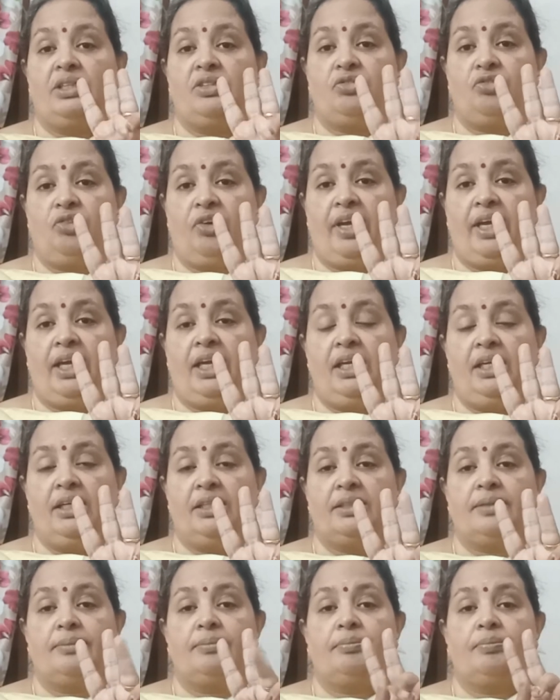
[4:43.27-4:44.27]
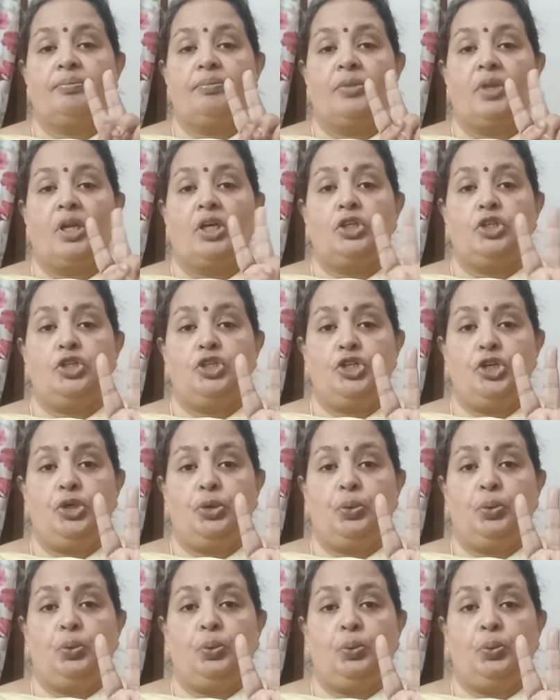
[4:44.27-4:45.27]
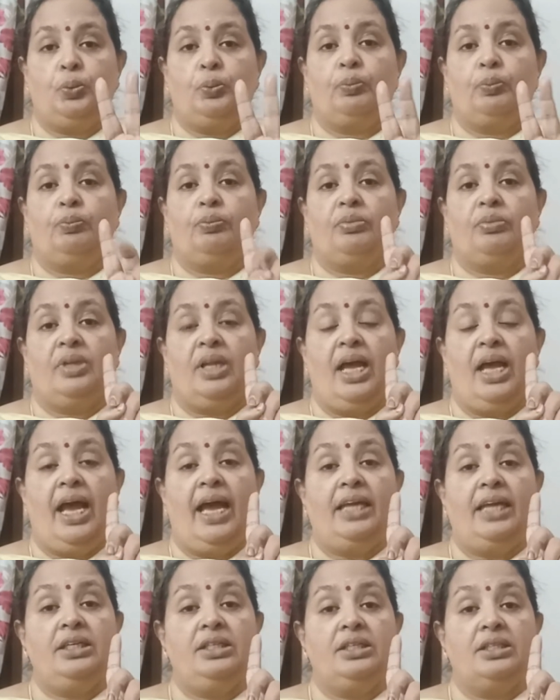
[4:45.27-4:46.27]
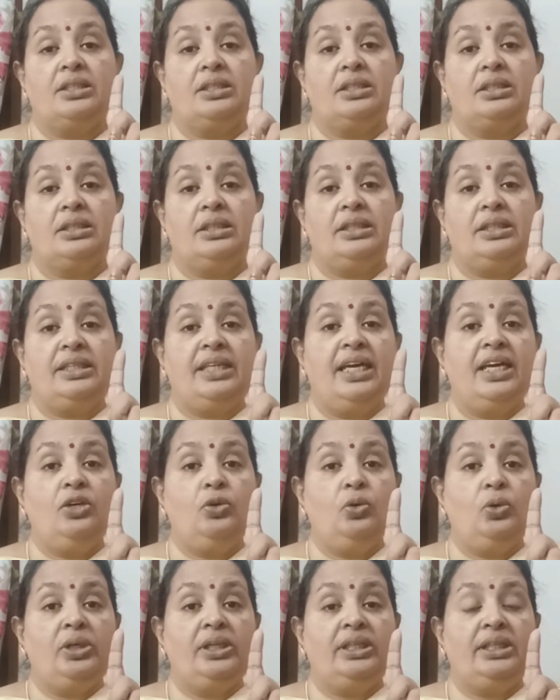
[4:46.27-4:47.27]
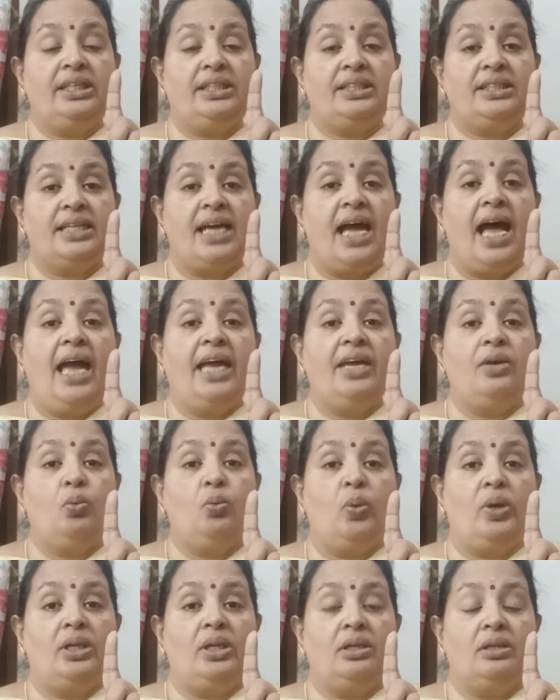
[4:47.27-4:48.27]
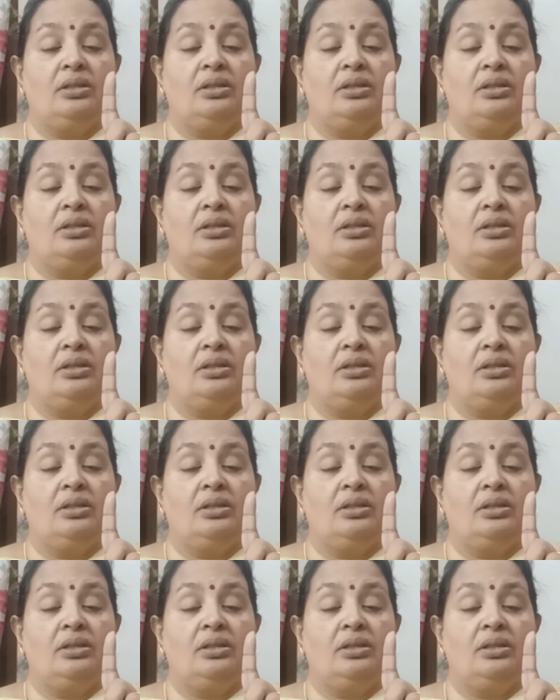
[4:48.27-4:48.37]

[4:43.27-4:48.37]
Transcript: 3, 2, and then only that I will